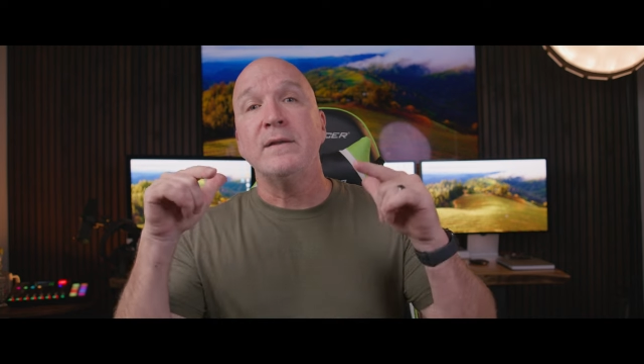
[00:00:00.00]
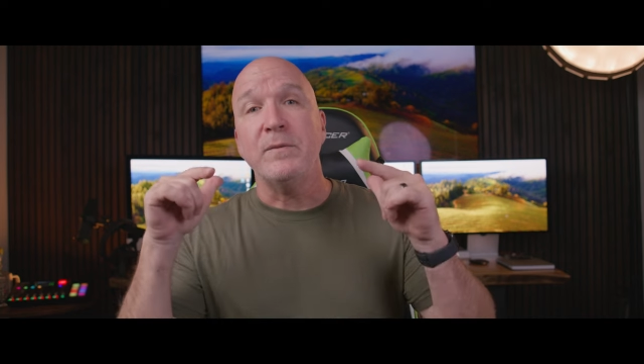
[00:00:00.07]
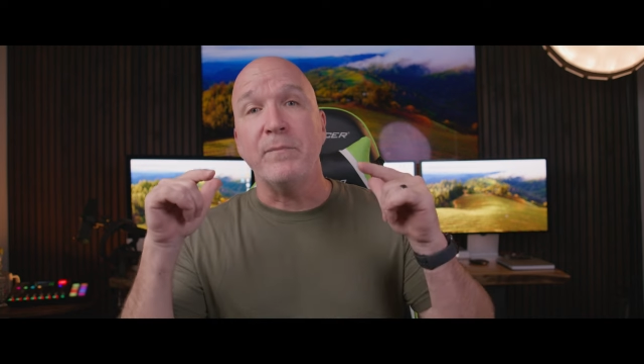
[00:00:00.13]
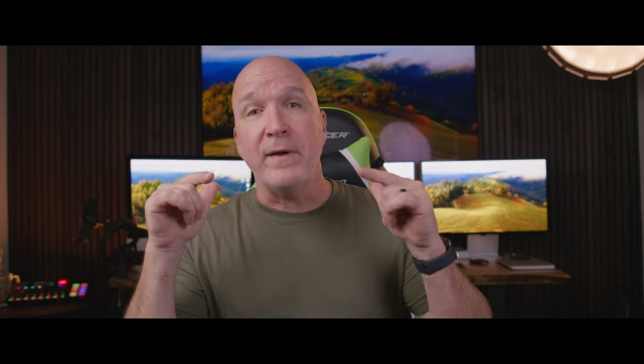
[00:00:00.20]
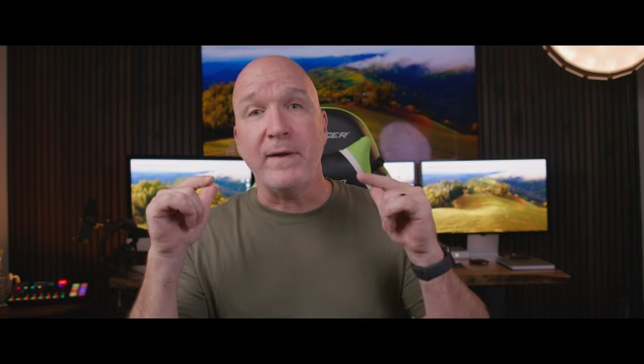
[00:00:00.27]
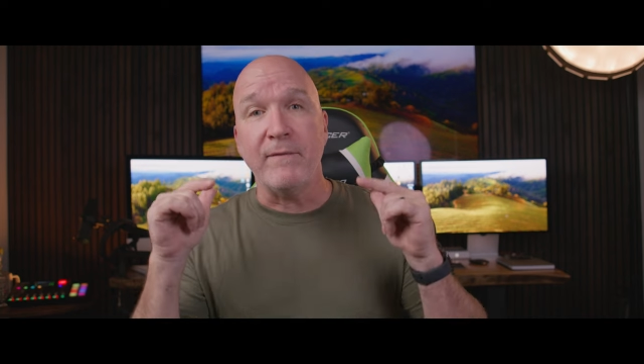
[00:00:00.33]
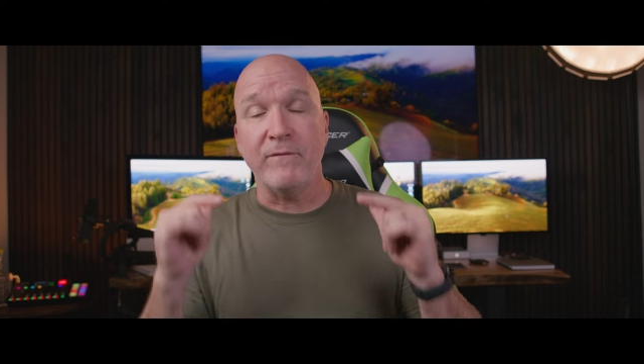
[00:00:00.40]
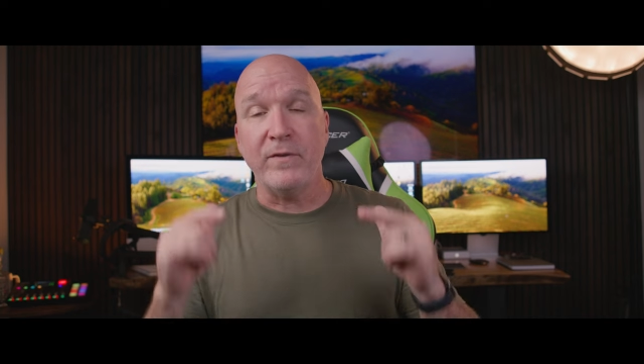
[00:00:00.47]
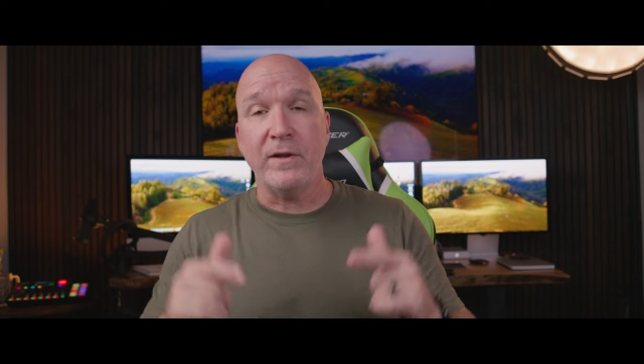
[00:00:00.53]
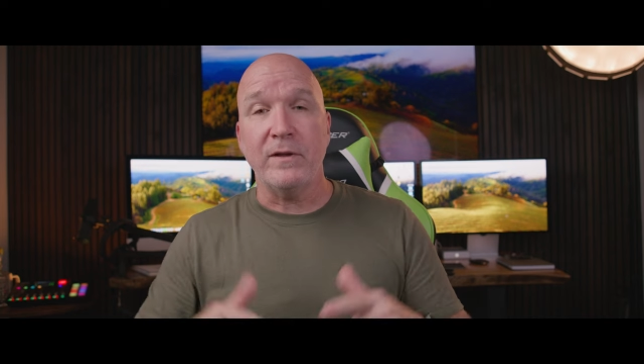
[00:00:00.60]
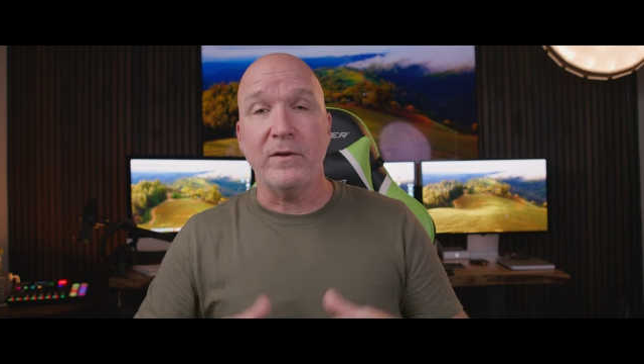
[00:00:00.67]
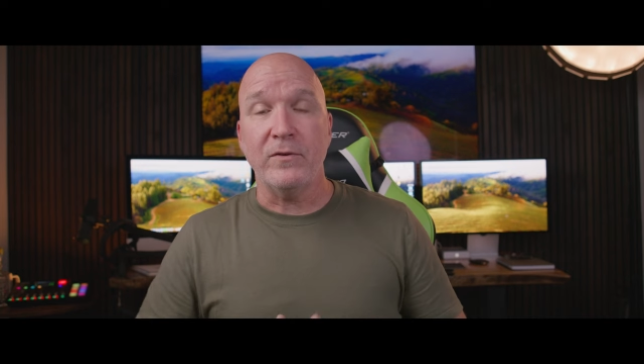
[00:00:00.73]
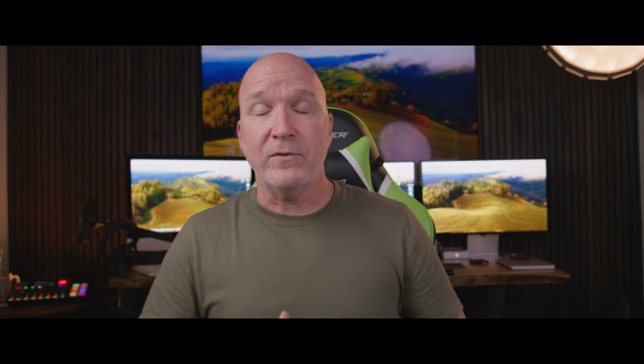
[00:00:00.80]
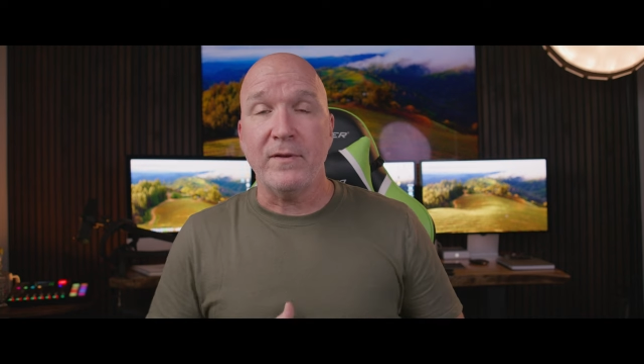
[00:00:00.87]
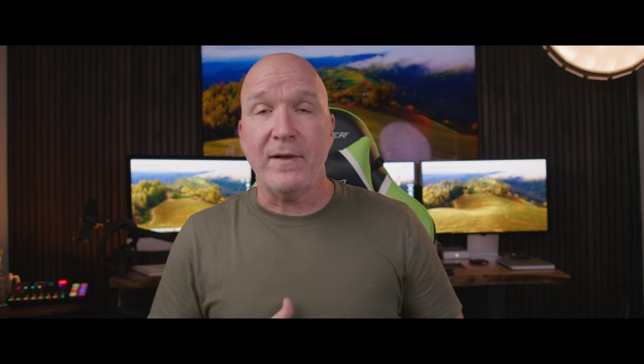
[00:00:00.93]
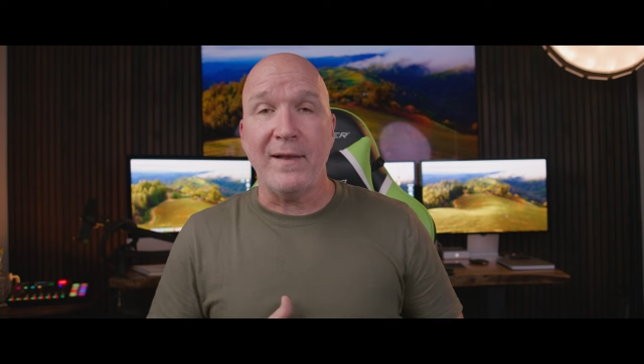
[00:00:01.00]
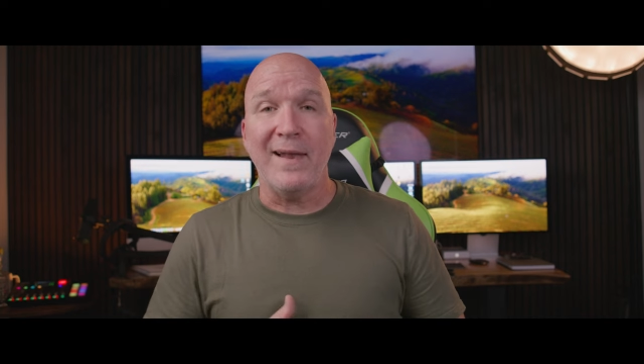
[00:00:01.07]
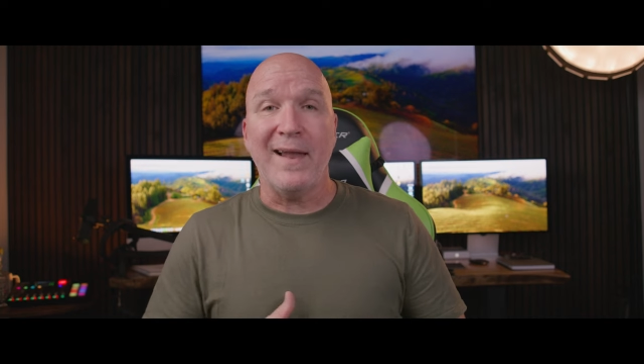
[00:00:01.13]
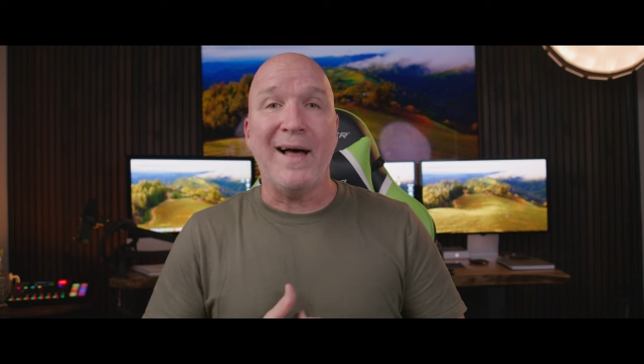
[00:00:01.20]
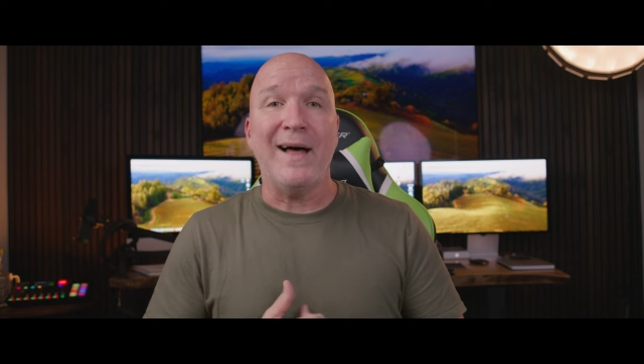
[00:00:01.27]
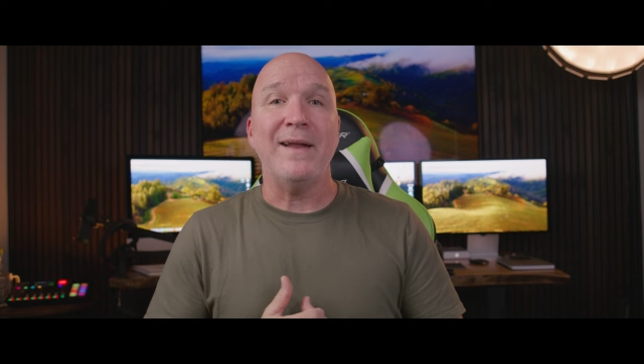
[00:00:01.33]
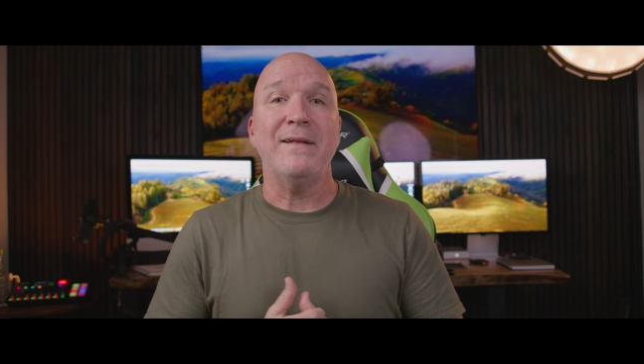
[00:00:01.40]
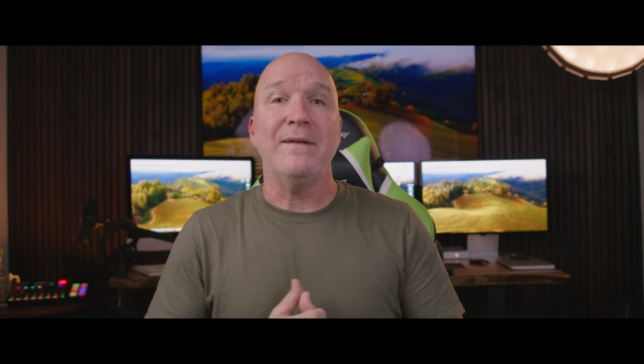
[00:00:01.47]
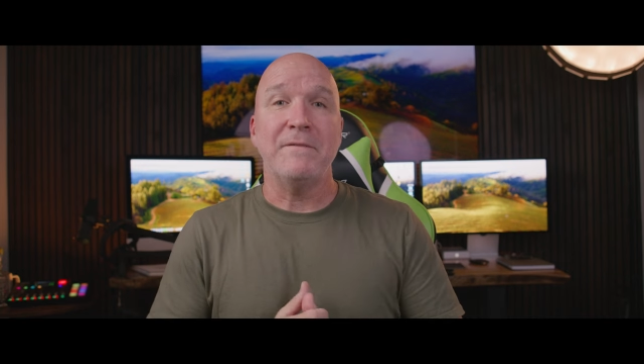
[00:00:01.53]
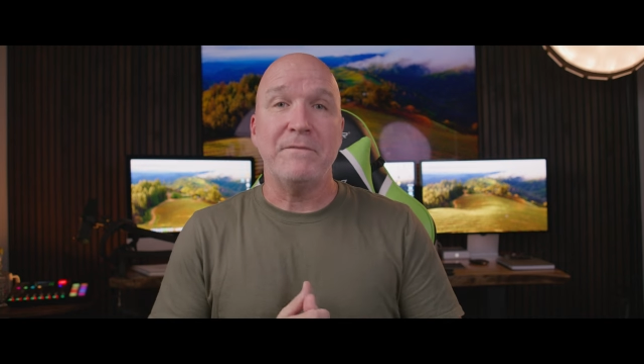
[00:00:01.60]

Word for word: to making videos a lot